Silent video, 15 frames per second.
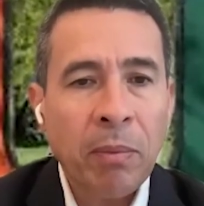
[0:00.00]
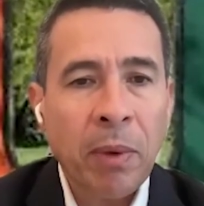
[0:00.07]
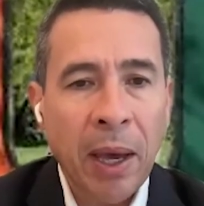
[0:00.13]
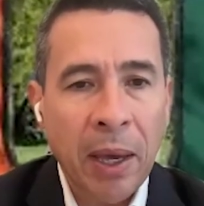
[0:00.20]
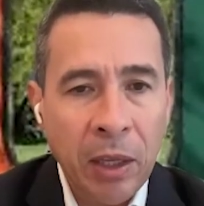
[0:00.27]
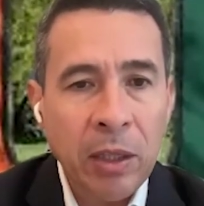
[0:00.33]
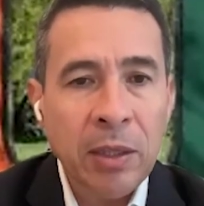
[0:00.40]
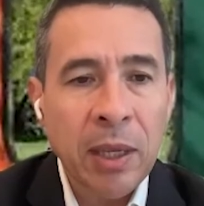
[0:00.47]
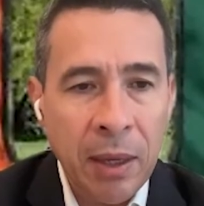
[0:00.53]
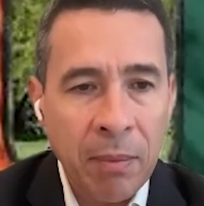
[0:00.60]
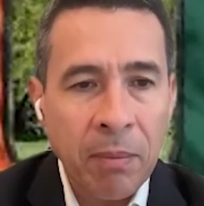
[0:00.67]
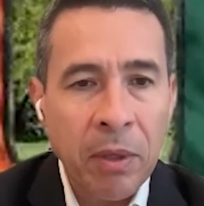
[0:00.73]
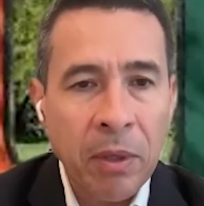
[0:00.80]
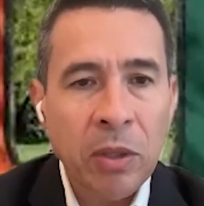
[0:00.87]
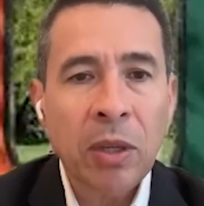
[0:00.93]
my
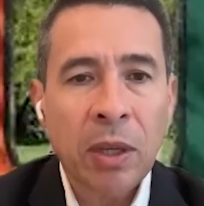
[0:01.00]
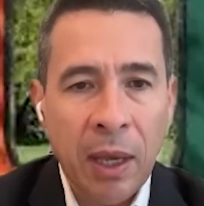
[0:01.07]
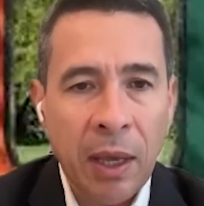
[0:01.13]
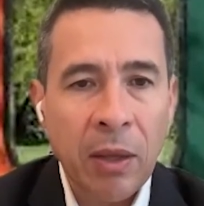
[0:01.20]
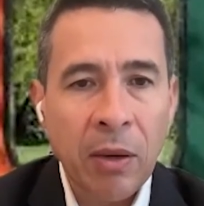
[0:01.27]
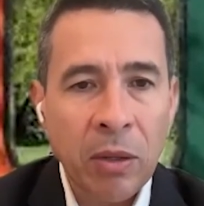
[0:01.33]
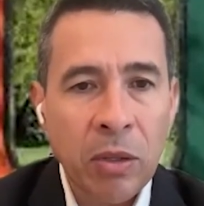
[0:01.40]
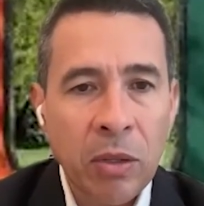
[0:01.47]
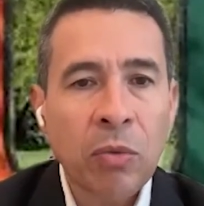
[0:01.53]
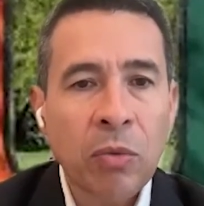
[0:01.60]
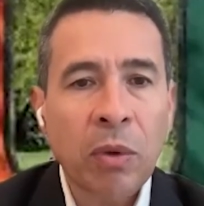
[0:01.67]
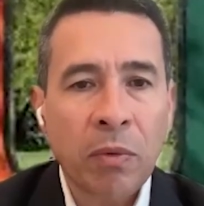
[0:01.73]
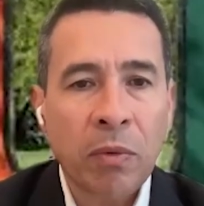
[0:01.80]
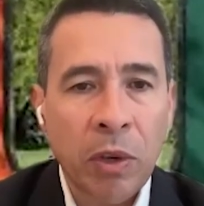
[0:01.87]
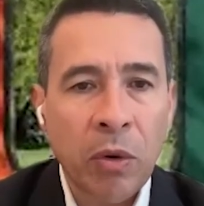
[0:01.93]
team together to
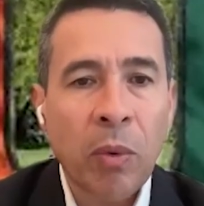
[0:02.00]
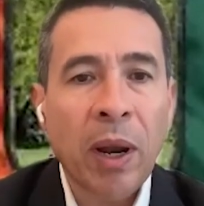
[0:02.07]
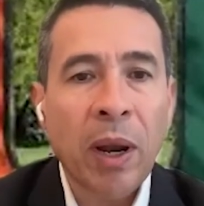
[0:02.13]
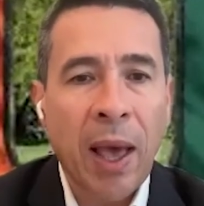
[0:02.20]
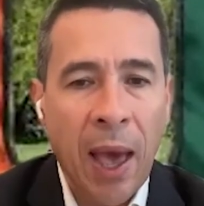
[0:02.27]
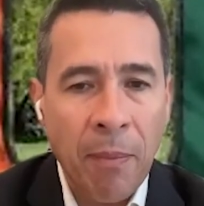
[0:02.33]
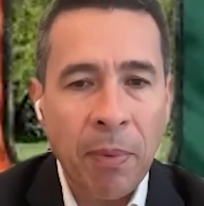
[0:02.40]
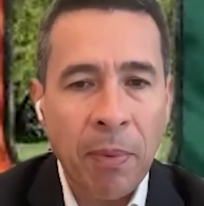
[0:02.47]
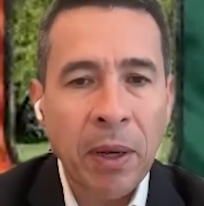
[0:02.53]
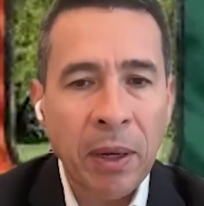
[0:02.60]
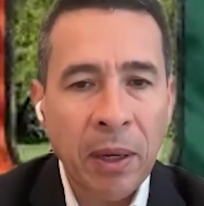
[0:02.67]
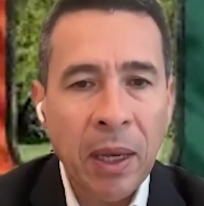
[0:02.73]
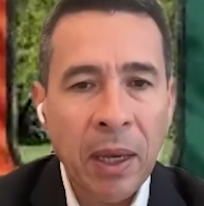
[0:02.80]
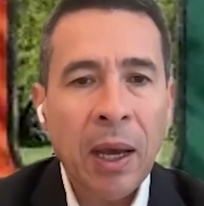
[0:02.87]
review what happened,